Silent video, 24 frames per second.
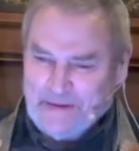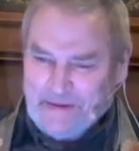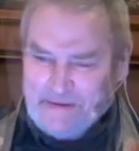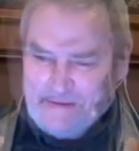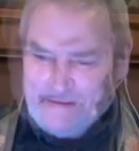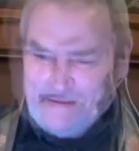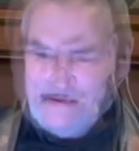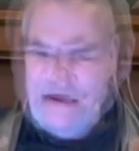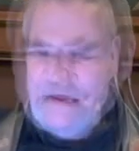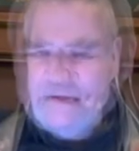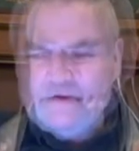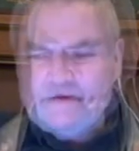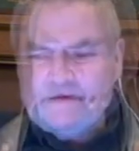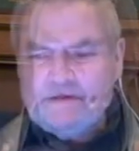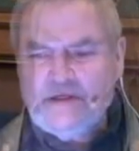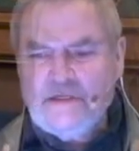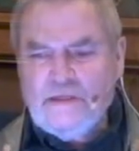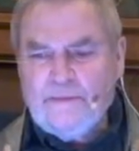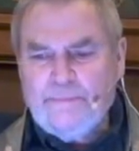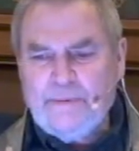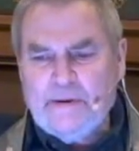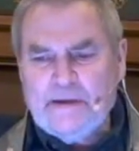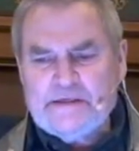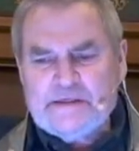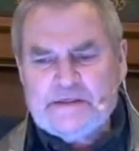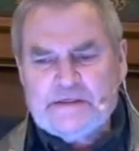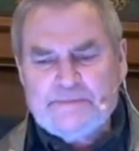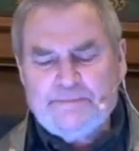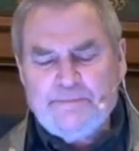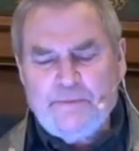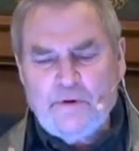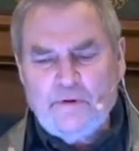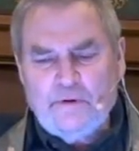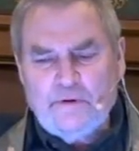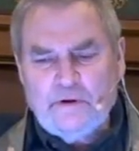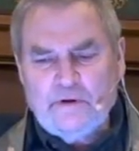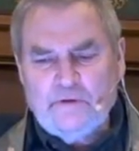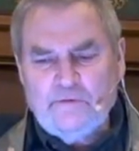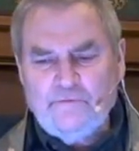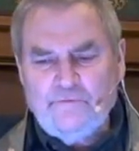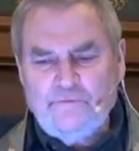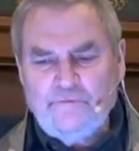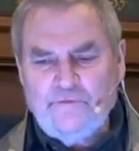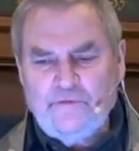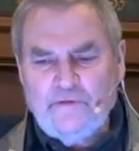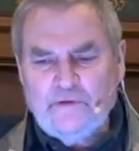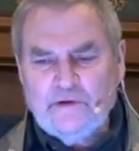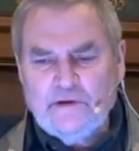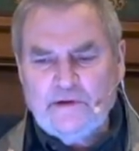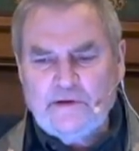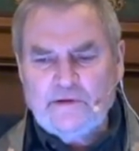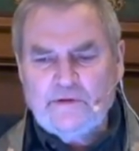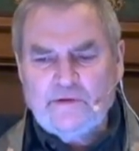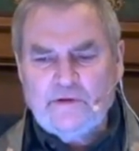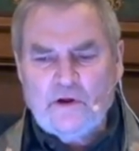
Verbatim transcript: I have a deep unspoken feeling,